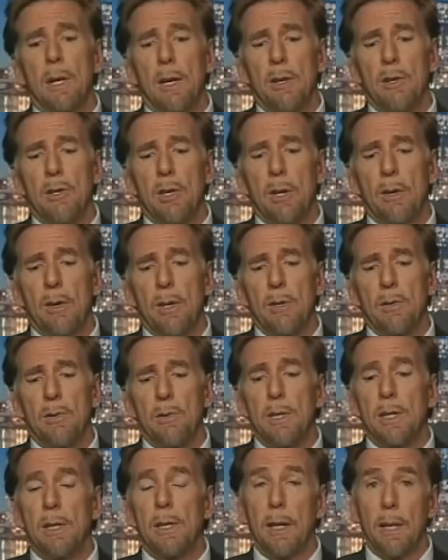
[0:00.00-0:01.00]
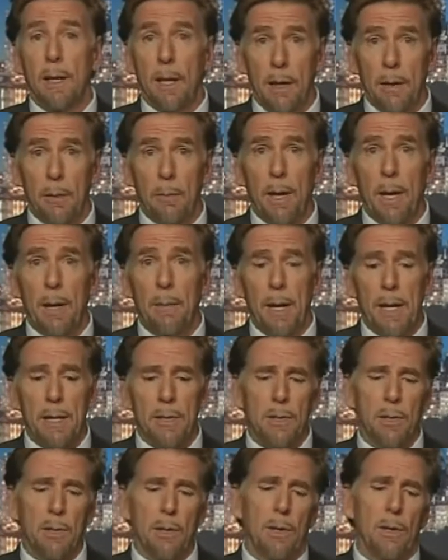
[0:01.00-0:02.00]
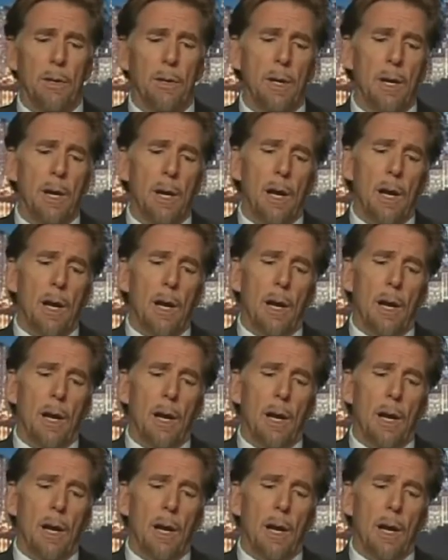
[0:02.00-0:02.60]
was a shared interest in the Columbine massacre.